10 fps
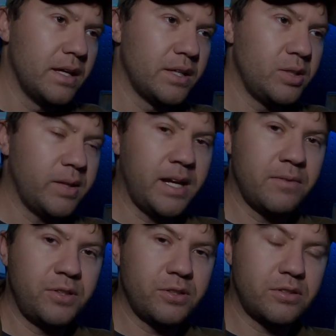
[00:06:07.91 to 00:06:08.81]
You
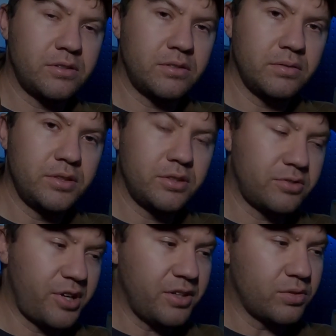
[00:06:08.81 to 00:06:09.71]
have your
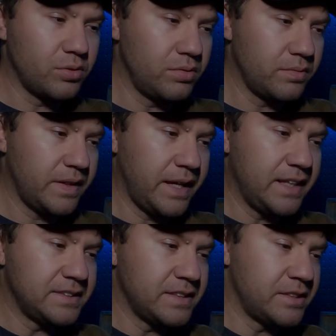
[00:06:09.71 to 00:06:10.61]
reticle, the
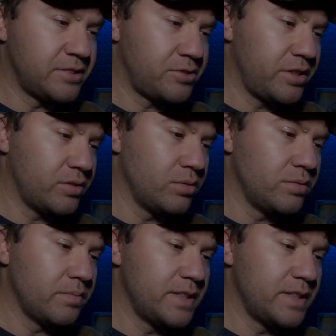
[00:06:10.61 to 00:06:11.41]
ACSS reticle.